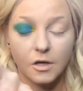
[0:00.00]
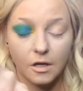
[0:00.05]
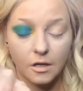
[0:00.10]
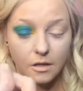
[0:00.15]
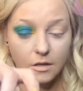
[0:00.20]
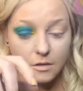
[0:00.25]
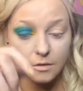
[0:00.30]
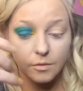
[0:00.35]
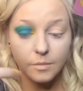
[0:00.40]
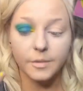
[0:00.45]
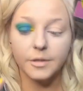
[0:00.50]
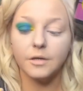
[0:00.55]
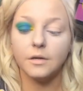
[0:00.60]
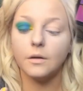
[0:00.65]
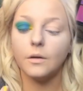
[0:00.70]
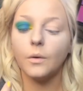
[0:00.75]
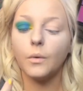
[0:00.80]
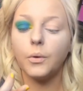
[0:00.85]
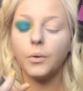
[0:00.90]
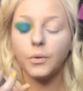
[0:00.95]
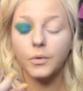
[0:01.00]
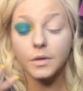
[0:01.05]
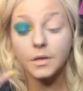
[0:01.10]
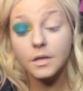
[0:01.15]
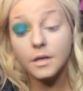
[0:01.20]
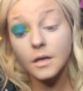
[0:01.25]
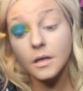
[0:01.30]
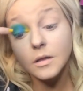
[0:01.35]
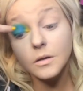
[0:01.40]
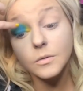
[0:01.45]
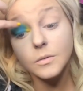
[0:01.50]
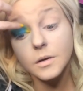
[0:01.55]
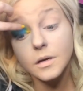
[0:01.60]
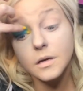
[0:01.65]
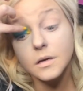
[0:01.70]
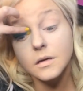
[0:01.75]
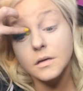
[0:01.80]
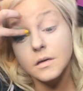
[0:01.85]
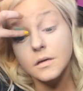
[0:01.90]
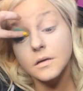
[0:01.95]
Got a little bit of yellow
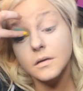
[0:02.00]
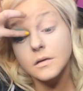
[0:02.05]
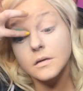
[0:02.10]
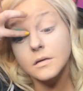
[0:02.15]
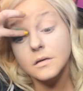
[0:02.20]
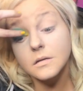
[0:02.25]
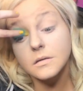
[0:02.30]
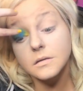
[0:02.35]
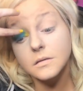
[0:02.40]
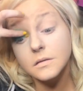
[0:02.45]
right here.